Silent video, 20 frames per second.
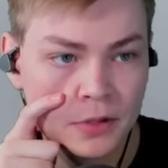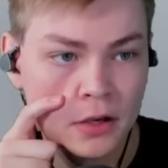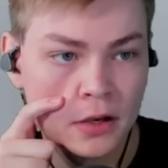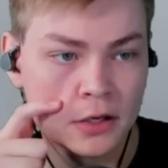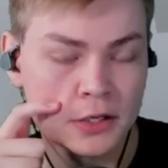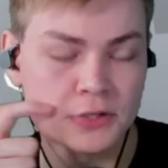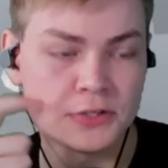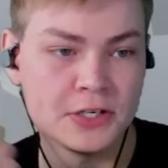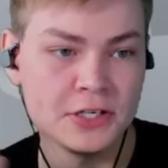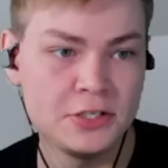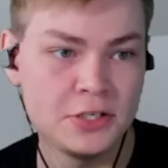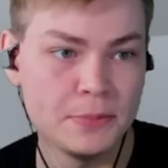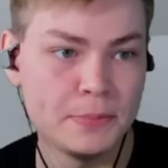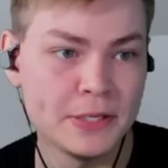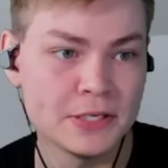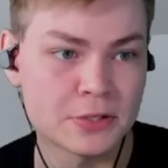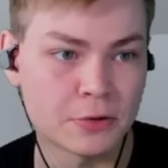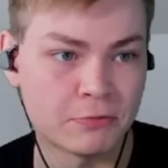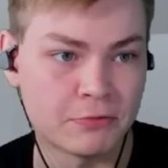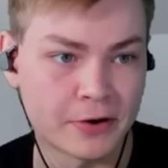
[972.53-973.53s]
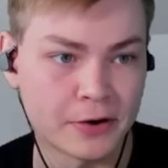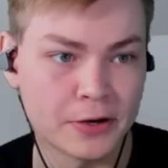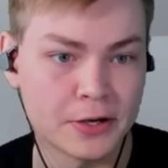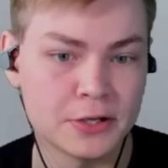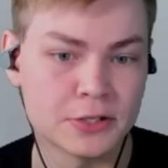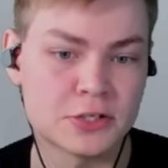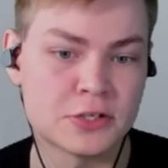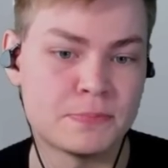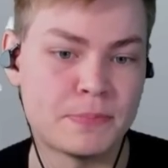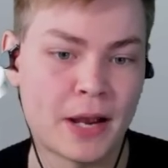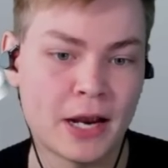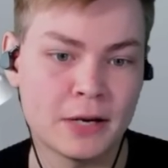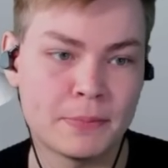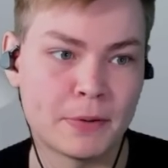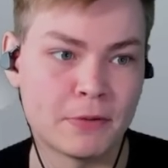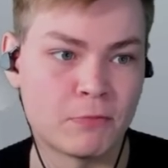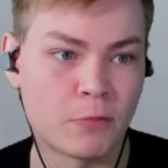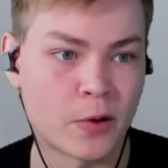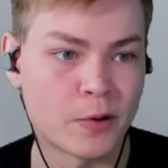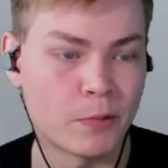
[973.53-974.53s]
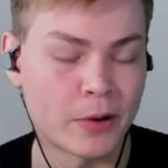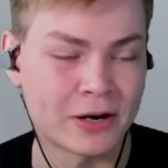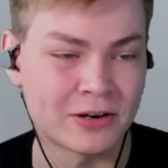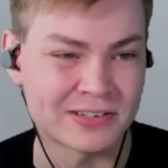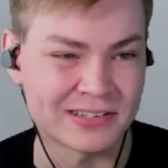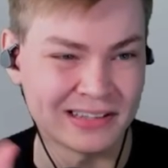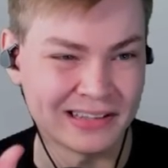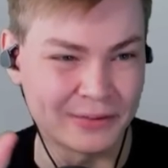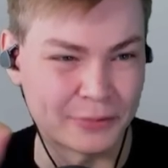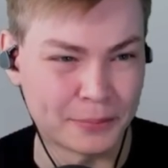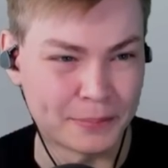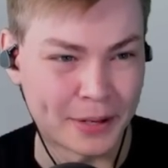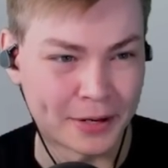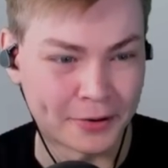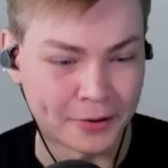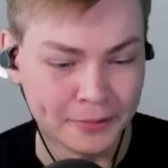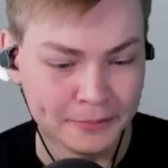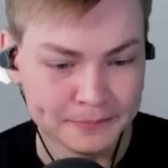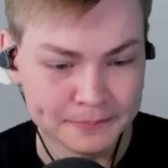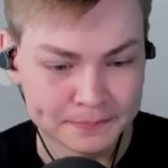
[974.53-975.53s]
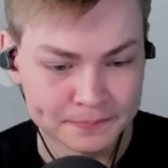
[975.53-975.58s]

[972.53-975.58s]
Because ZCB is a very good spec, but Voidwaker's a little better.